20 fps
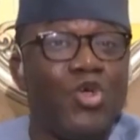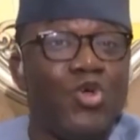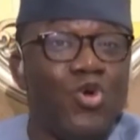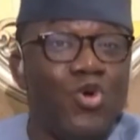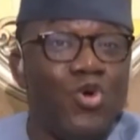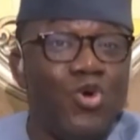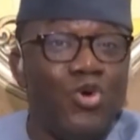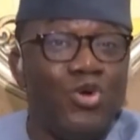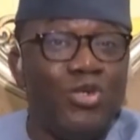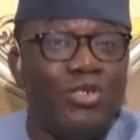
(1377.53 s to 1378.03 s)

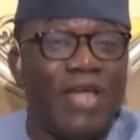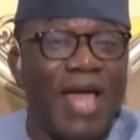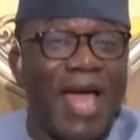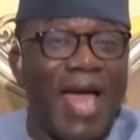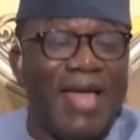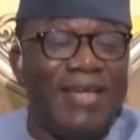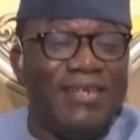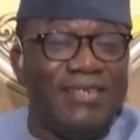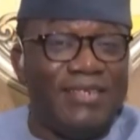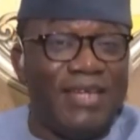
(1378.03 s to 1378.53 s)
good
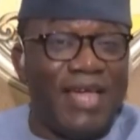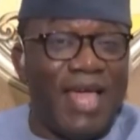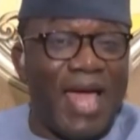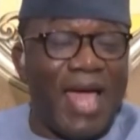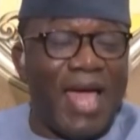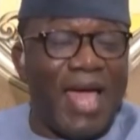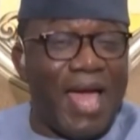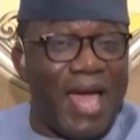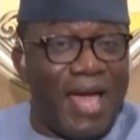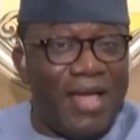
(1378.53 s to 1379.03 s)

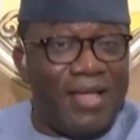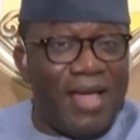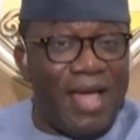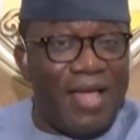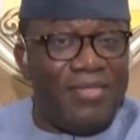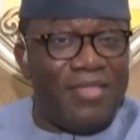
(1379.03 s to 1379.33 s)
idea. And